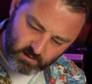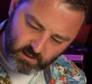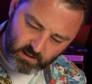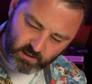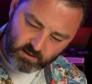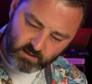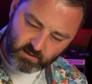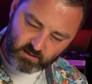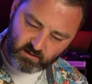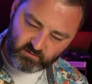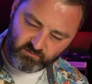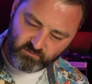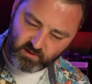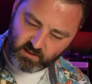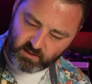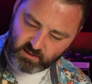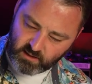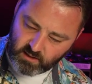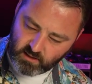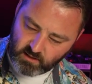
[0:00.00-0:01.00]
I can definitely
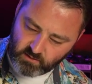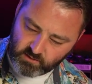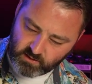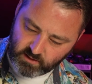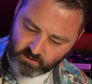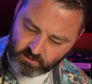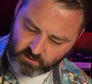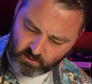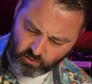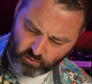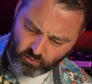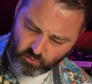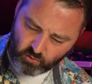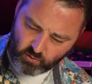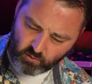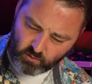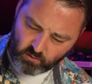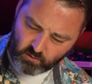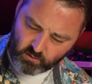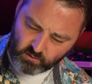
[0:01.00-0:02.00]
tell there's no
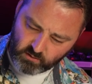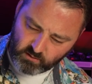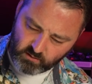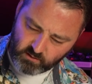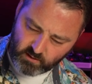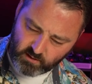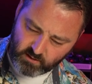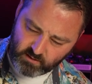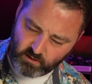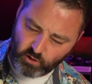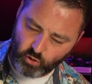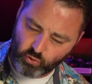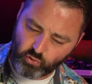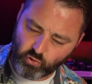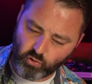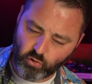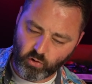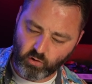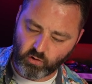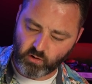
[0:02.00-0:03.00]

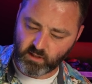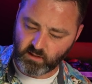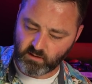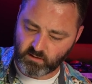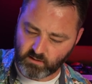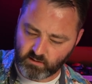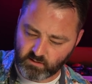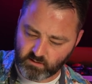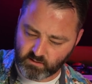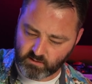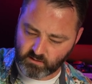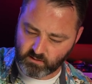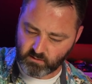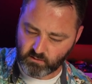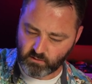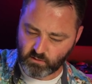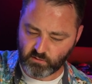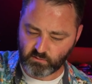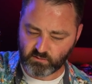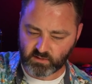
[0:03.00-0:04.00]
coggingness. You
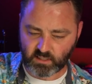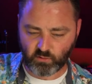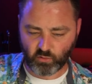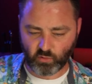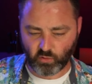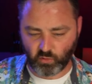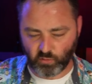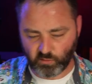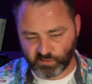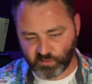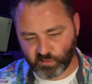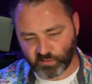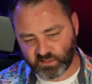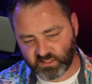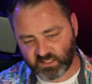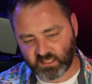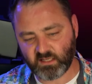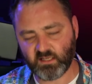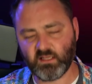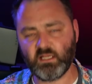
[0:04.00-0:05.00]
know, they are also
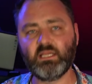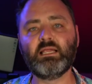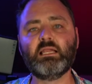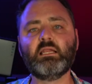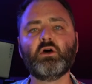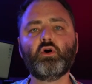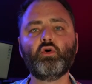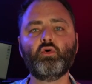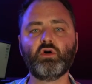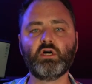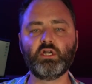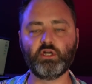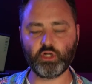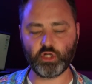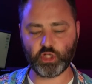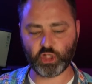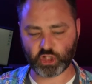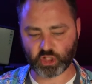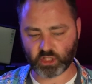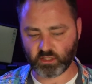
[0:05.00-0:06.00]
selling the low
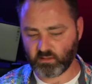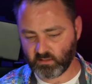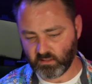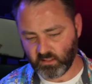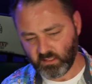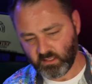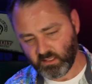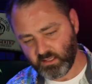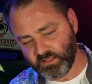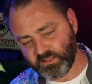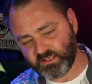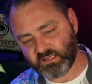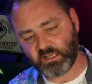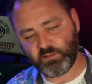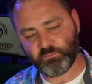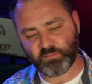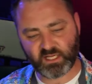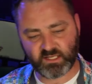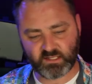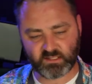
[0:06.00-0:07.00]
inertia,
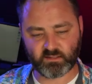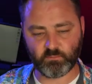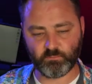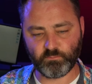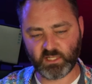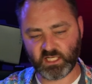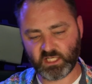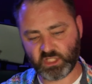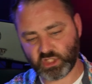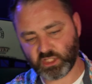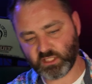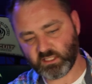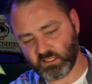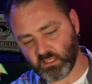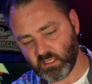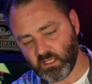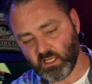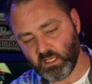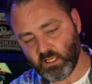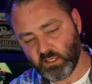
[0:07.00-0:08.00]
same as SimMagic.
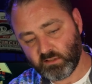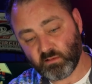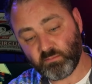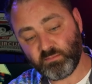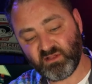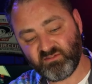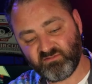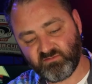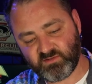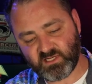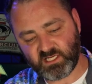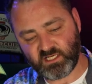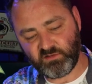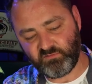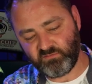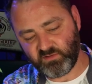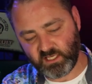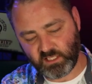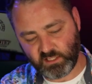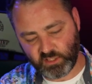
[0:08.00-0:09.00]
So it'd be very,
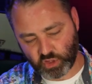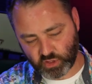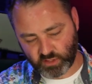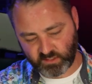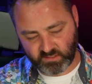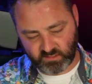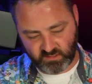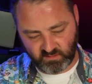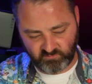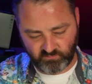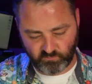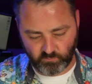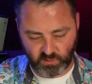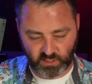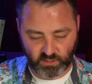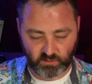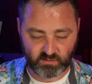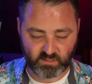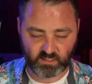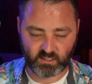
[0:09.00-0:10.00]
very interesting for me
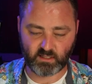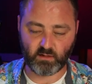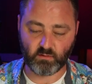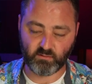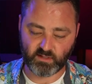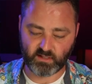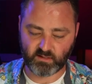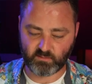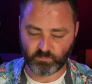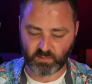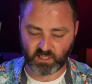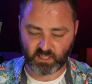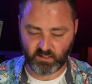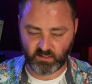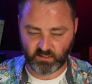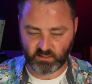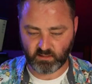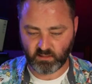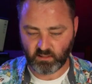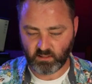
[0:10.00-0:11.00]
to see how this
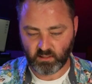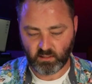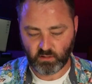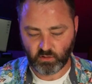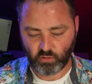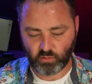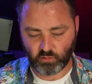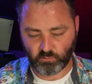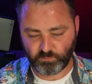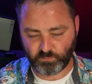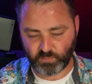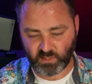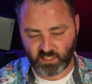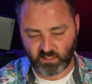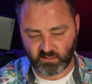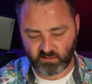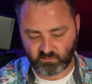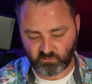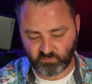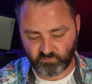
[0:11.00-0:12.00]
base
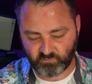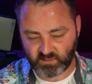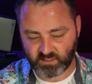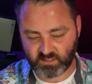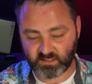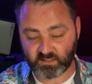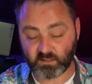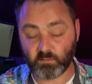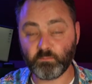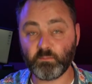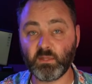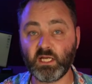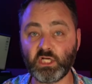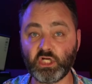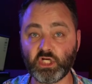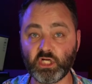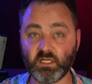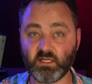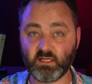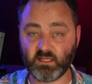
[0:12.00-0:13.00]
compares with the
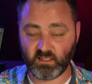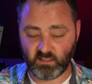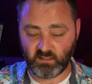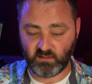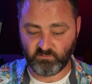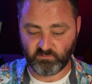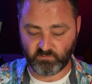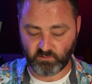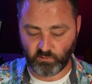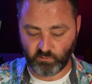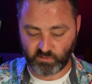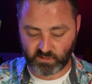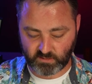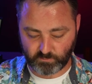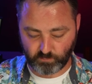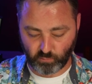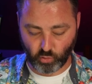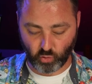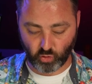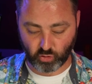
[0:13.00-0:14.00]
SimMagic Evo
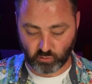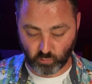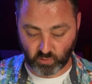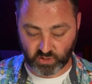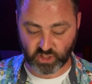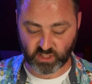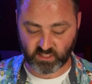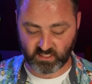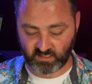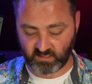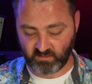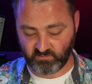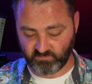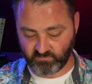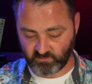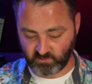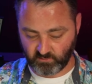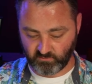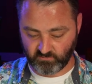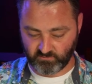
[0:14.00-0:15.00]
Sport, which I
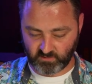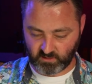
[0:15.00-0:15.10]
have over